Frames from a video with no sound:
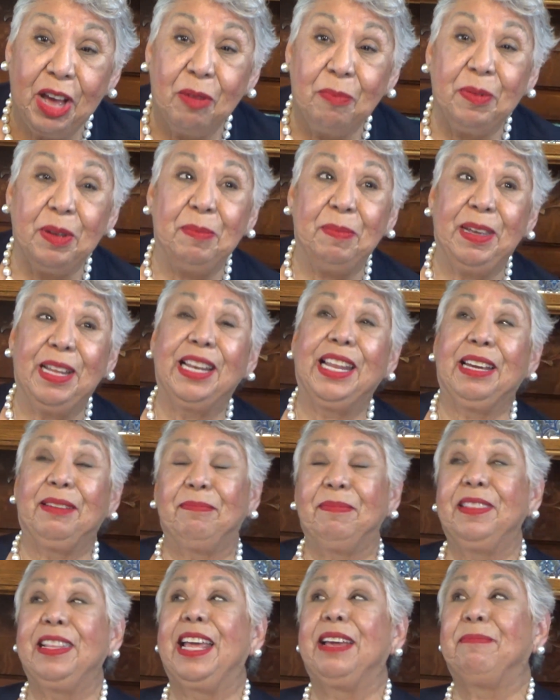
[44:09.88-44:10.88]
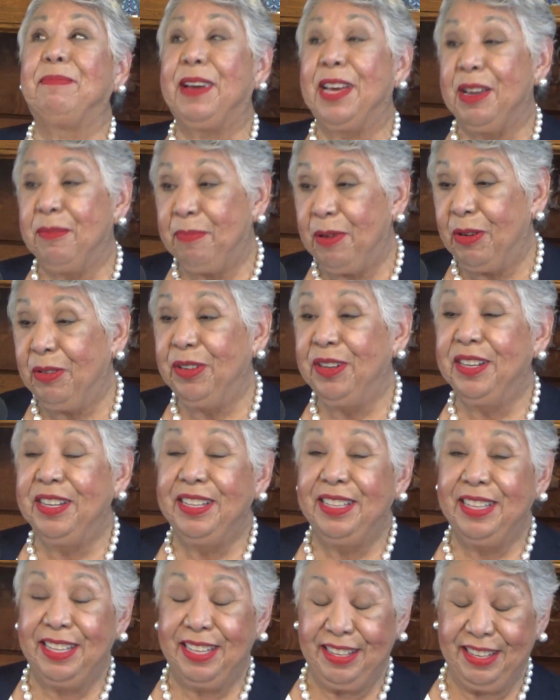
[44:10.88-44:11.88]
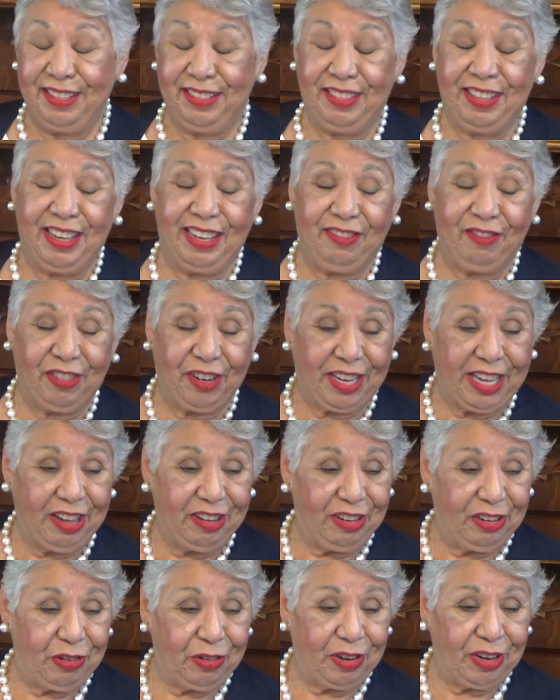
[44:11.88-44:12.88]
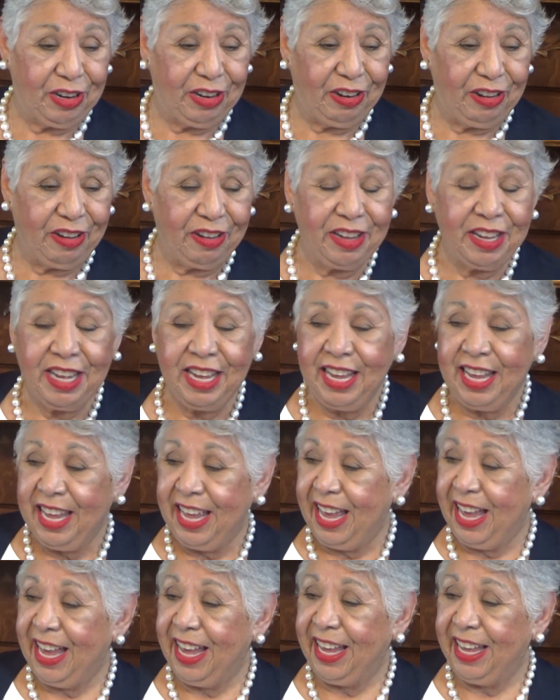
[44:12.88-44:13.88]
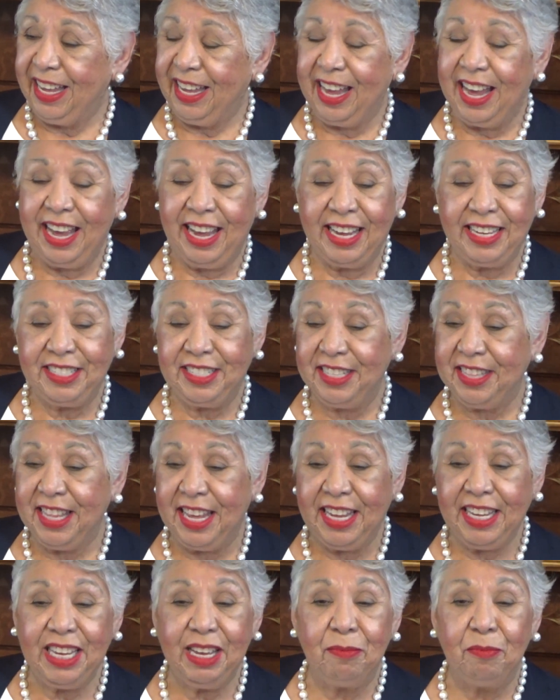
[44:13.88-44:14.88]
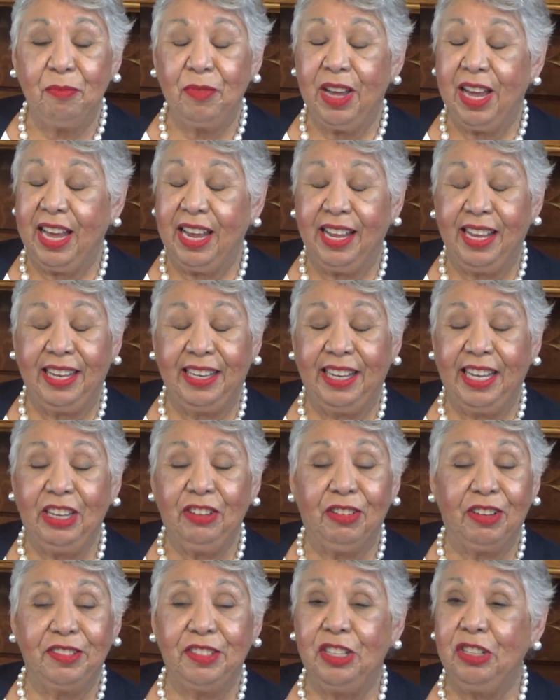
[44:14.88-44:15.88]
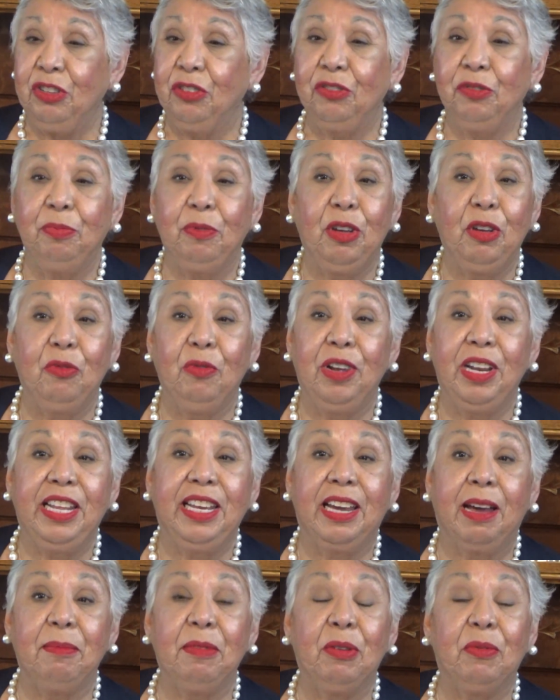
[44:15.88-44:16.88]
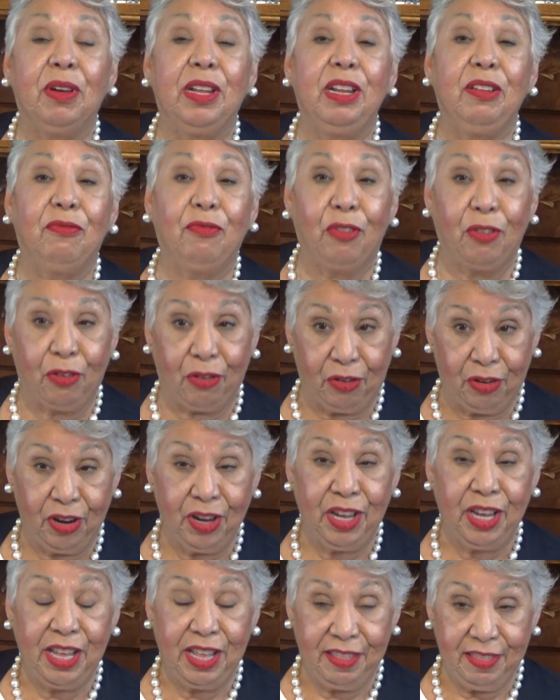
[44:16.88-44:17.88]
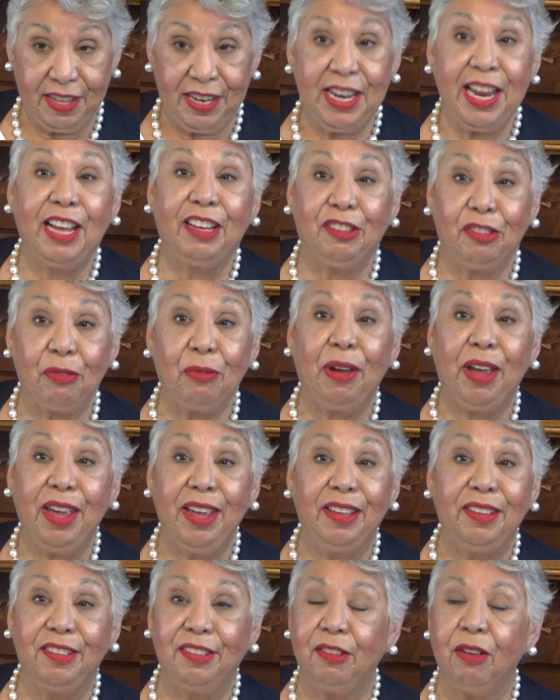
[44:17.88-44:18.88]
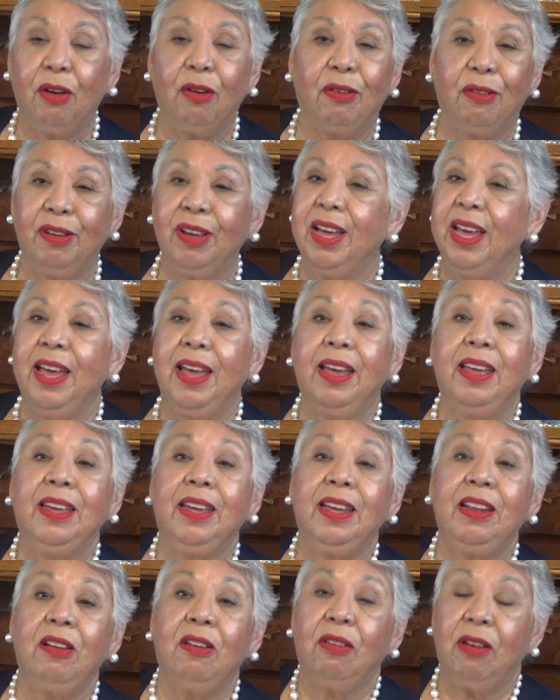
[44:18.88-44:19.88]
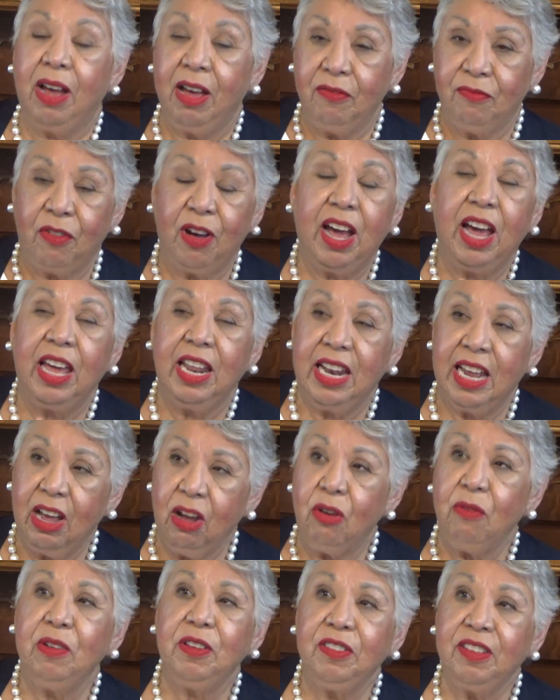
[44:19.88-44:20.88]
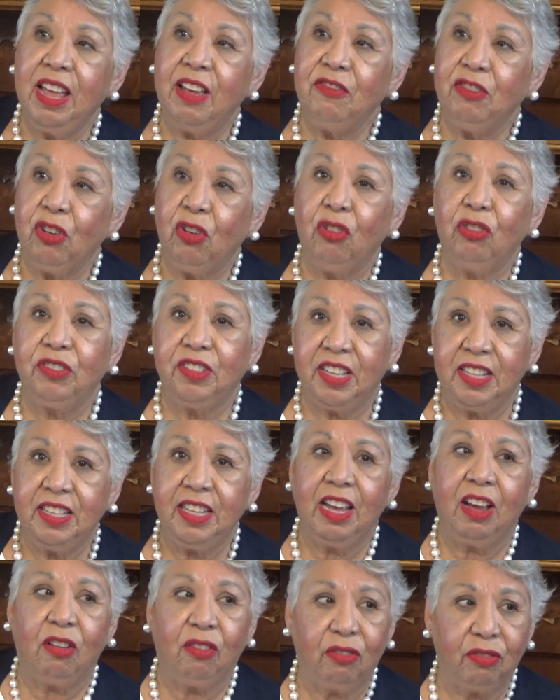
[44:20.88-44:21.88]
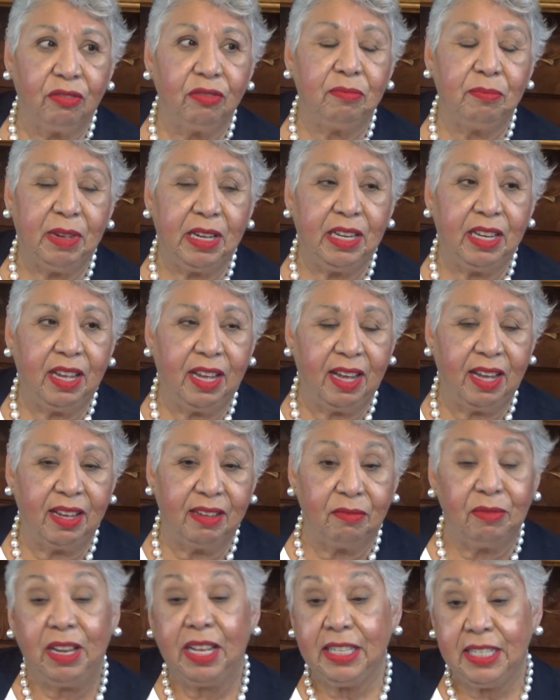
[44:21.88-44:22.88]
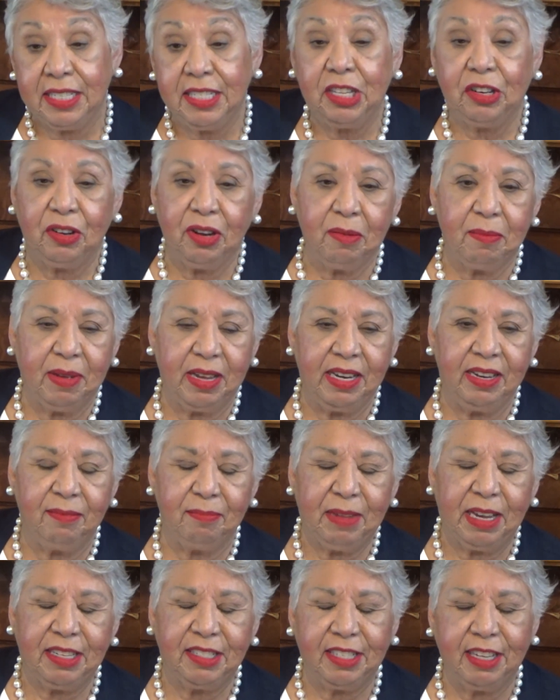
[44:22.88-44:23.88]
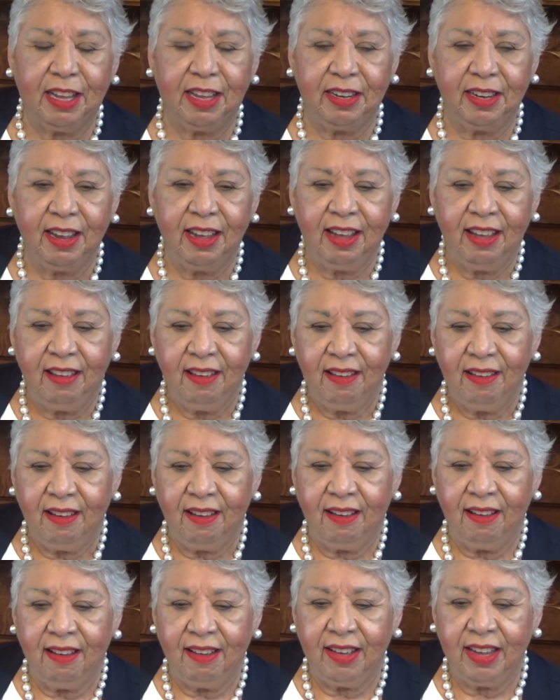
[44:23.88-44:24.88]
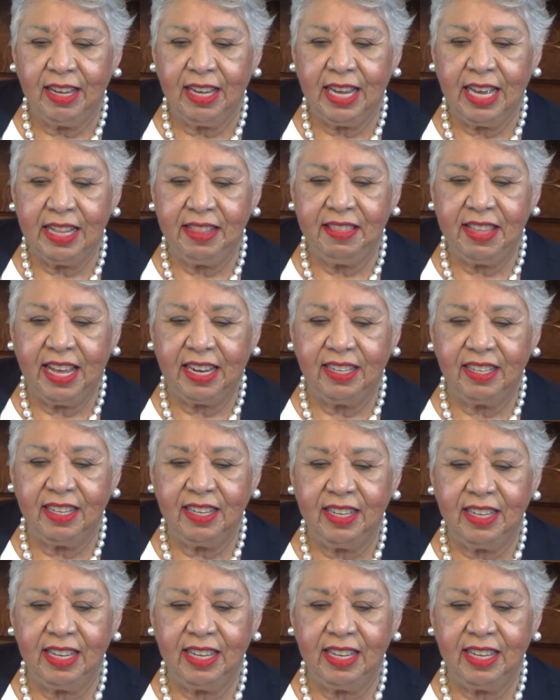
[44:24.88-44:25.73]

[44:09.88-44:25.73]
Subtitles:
helping me, like my opponent for county court at law. I had to thank him later. I said, "You really got me ready for the next race." So, I always have told Santiago, I consider him my son, that